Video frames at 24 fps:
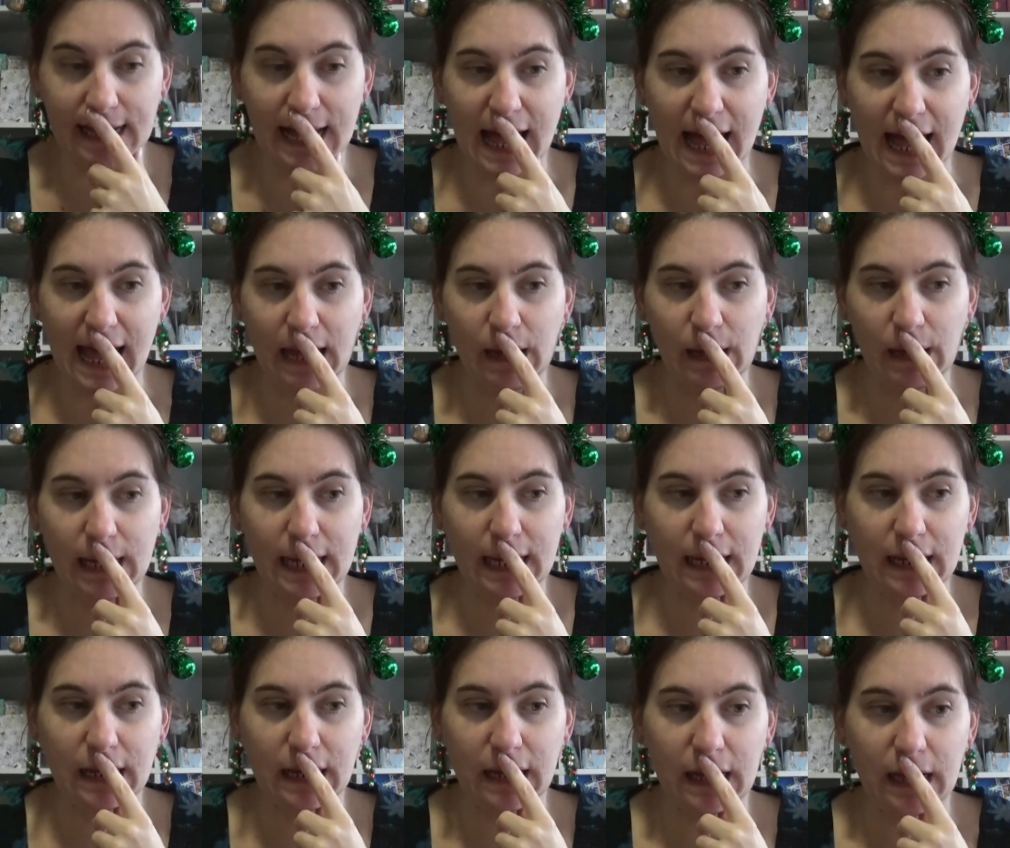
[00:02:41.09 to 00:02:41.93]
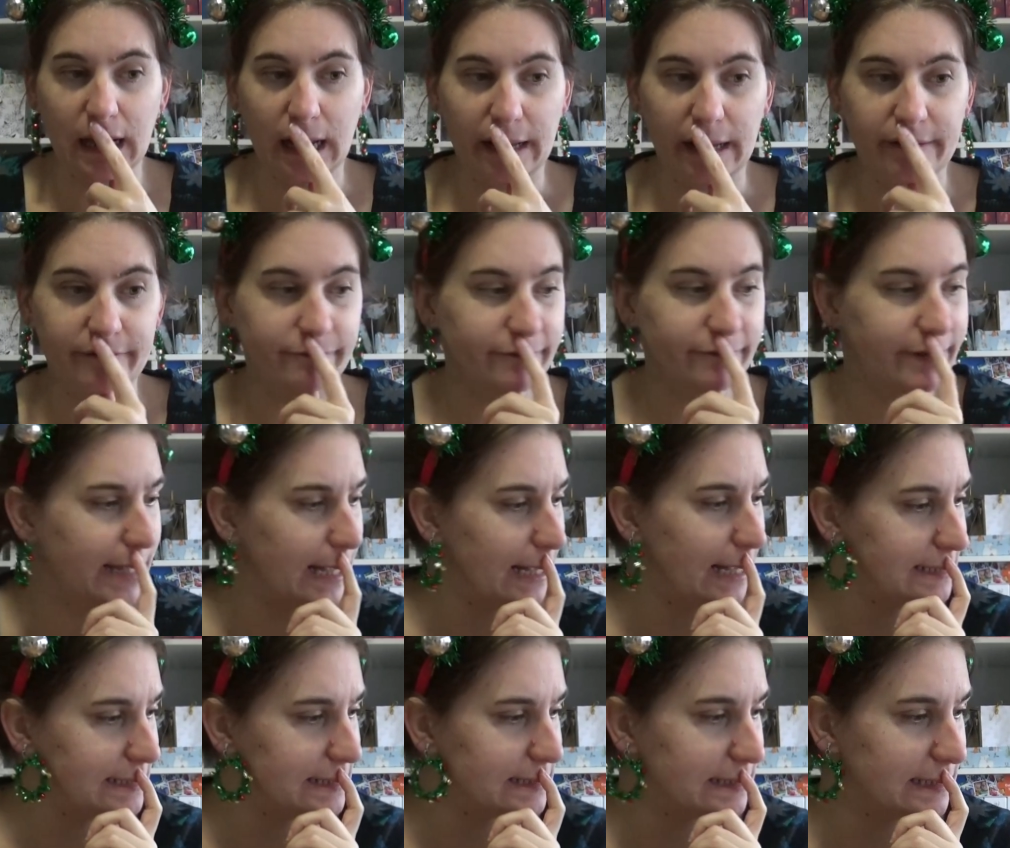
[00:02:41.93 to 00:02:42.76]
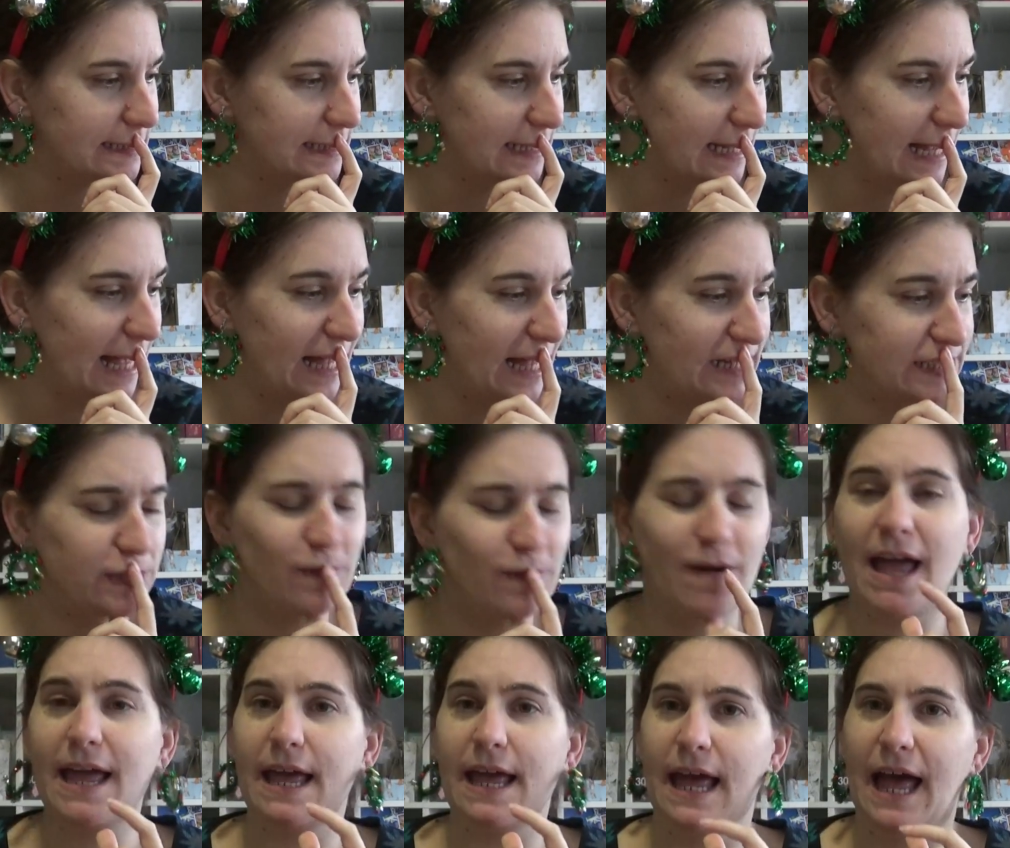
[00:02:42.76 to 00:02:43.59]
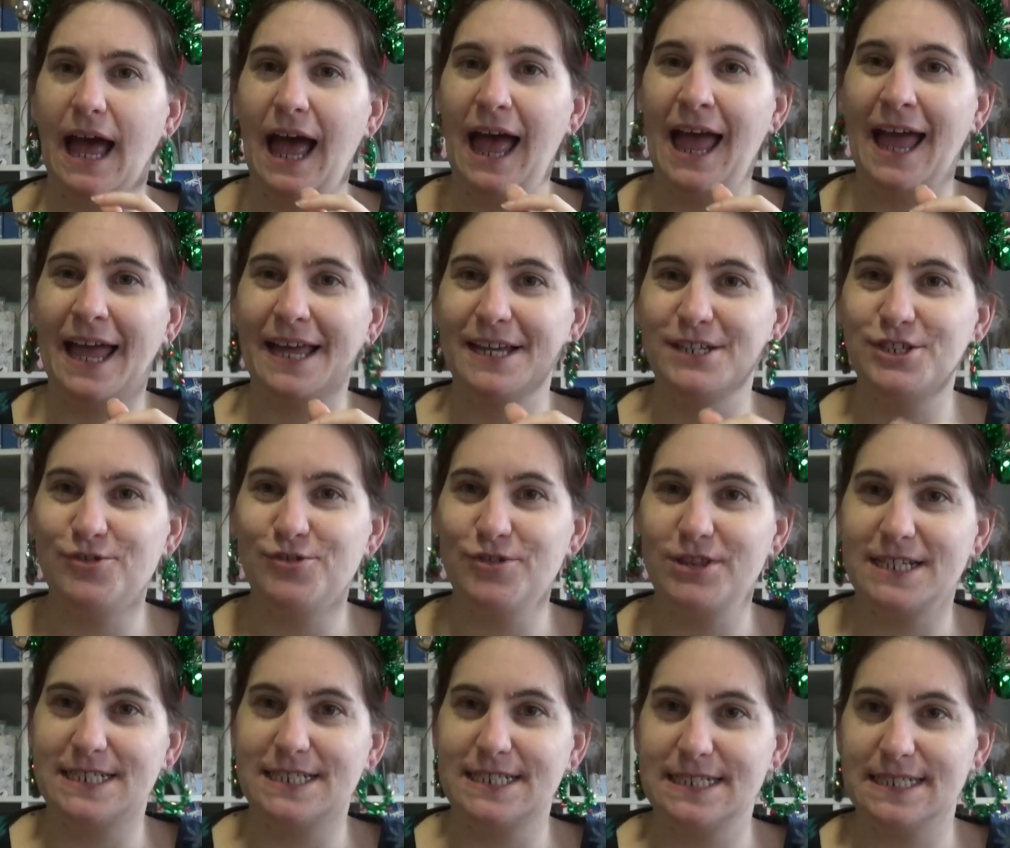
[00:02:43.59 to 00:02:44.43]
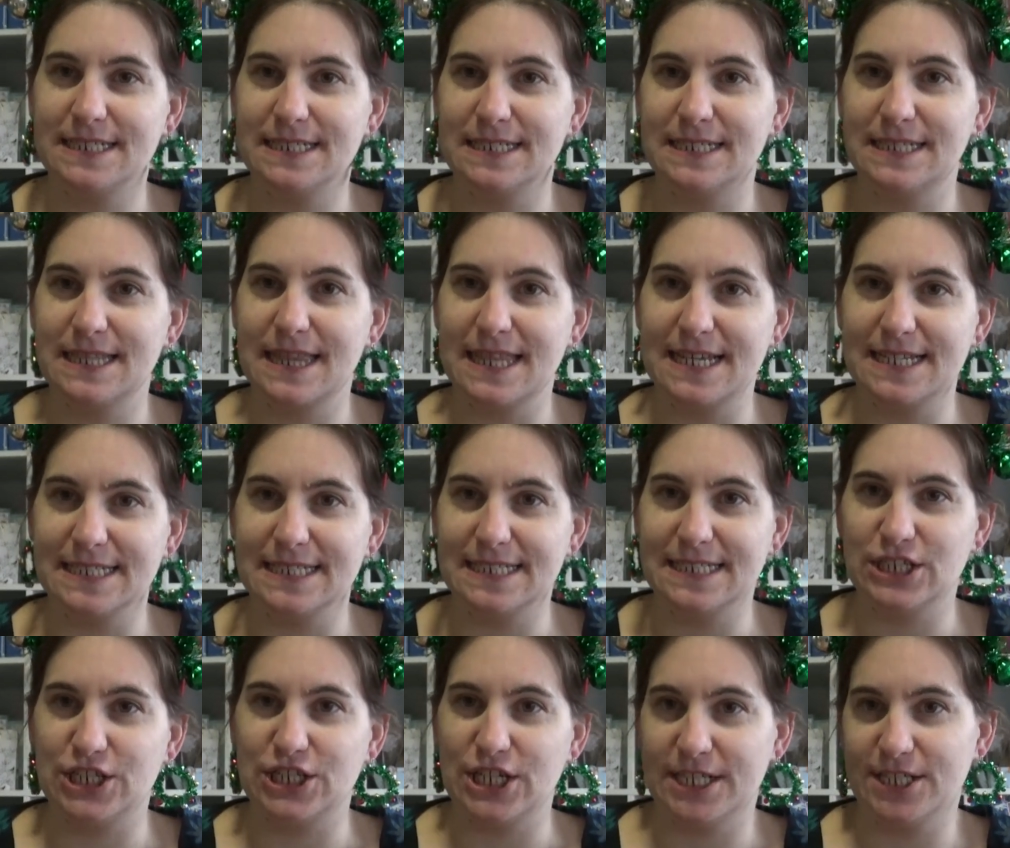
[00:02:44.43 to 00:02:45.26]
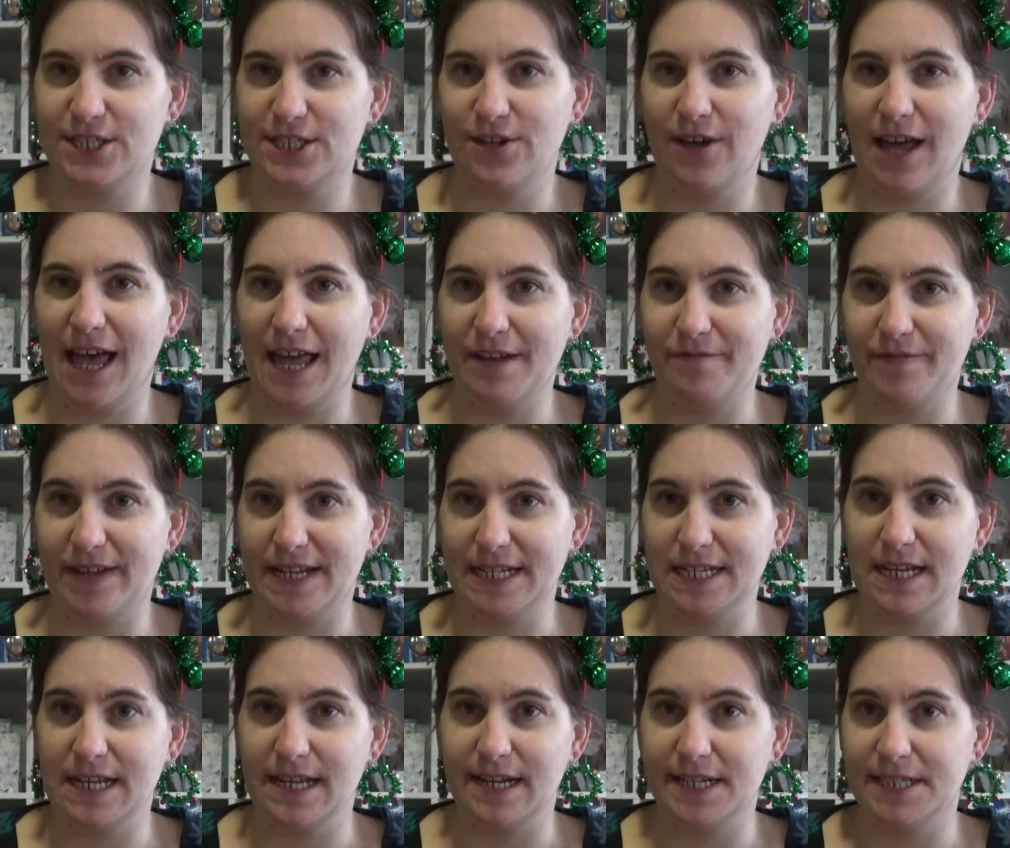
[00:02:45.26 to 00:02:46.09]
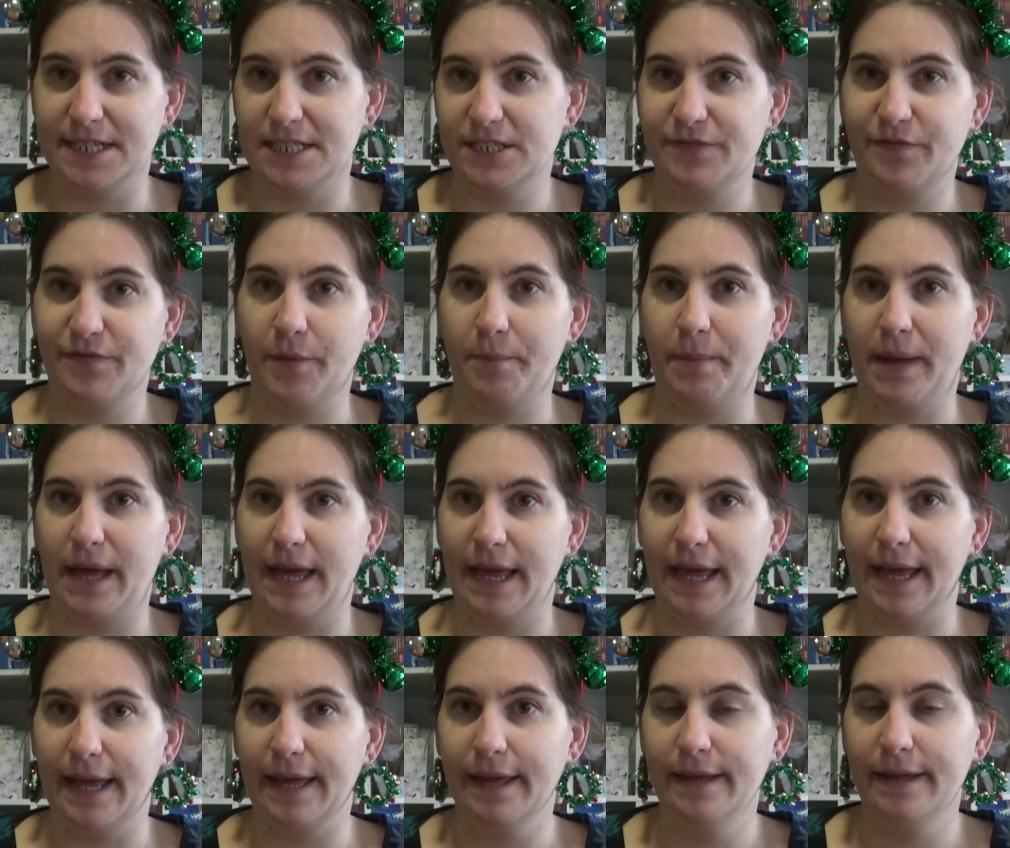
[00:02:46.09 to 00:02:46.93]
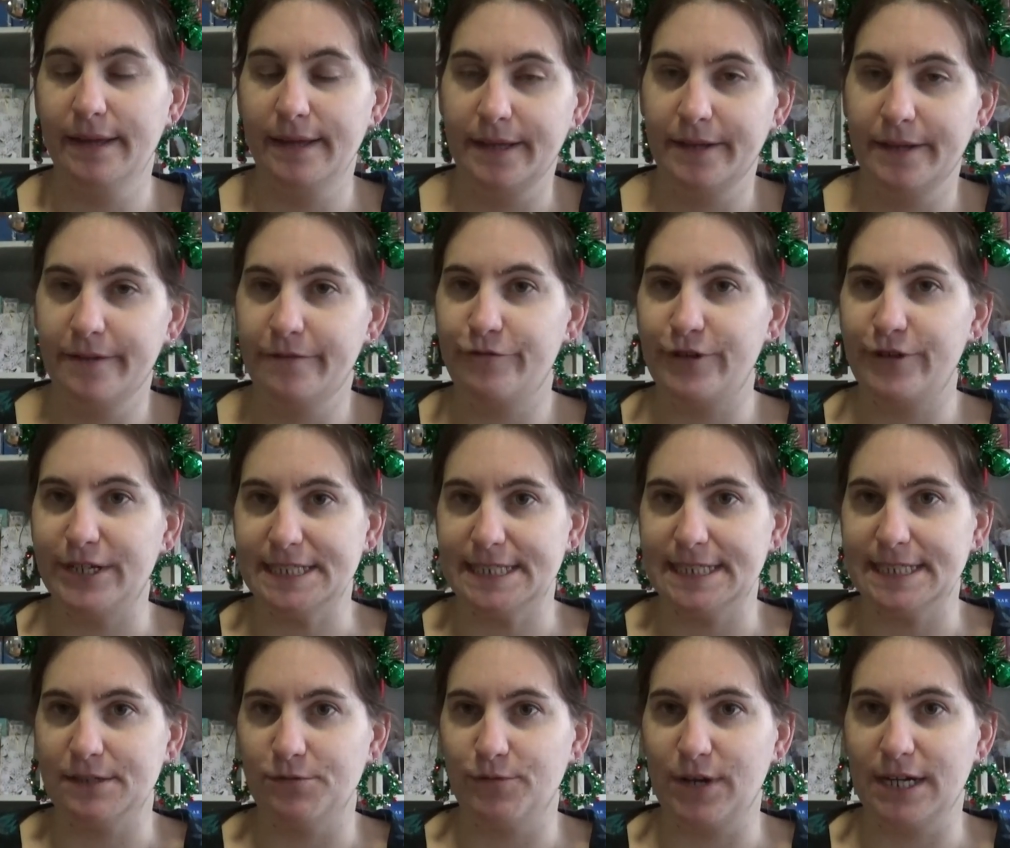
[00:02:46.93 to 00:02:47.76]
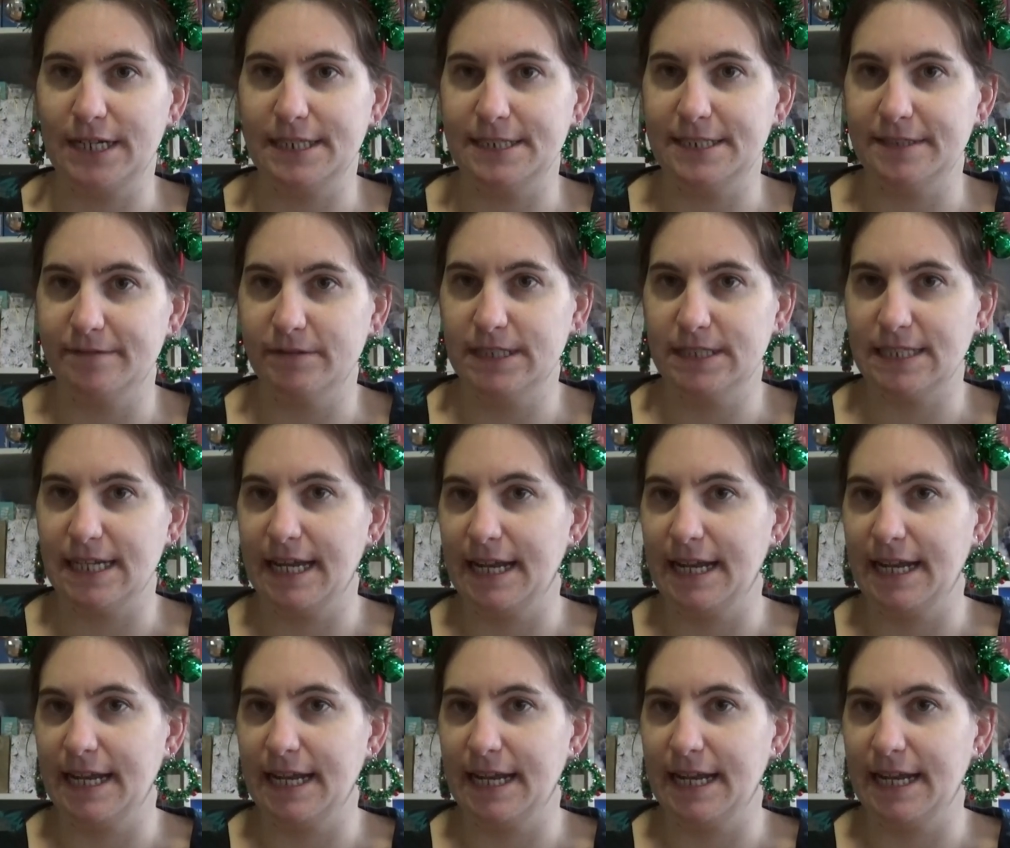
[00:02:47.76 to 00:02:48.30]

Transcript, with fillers: I got, so I, I do this, this jigsaw advent calendars for my friends and relatives.